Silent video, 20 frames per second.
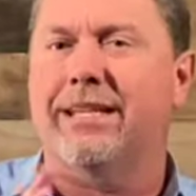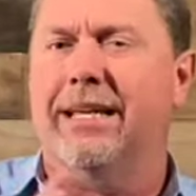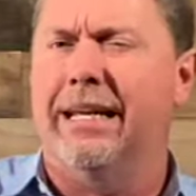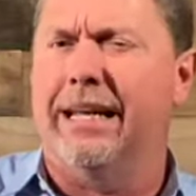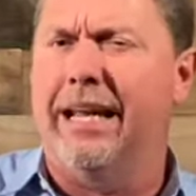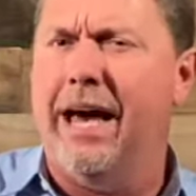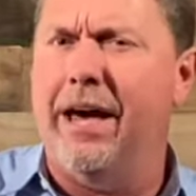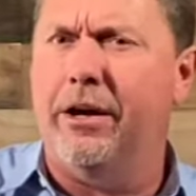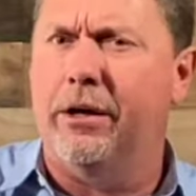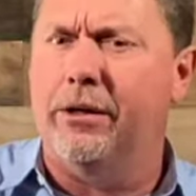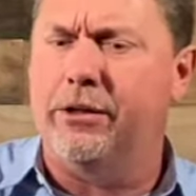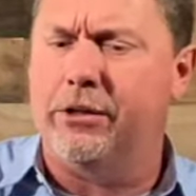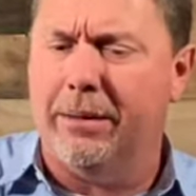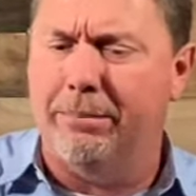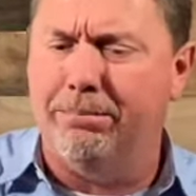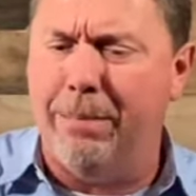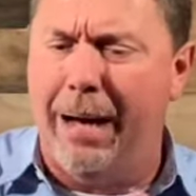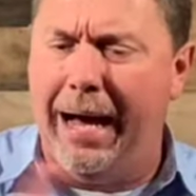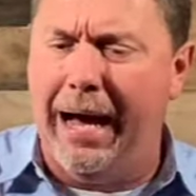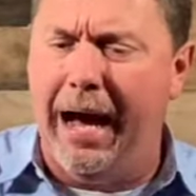and letters
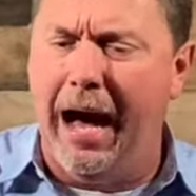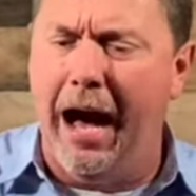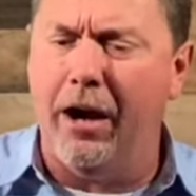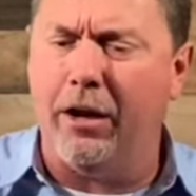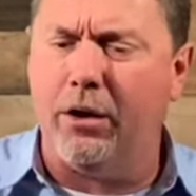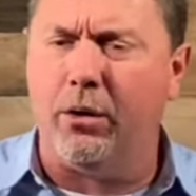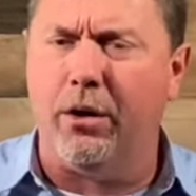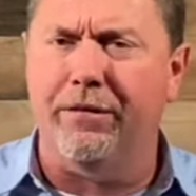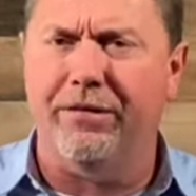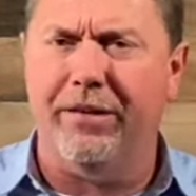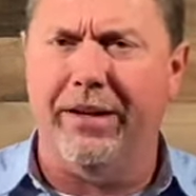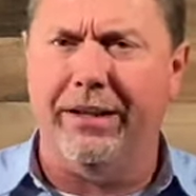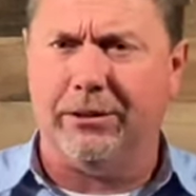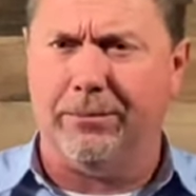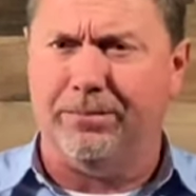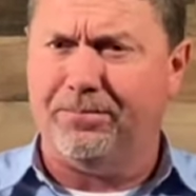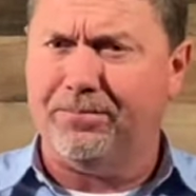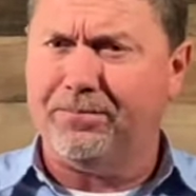and biographies,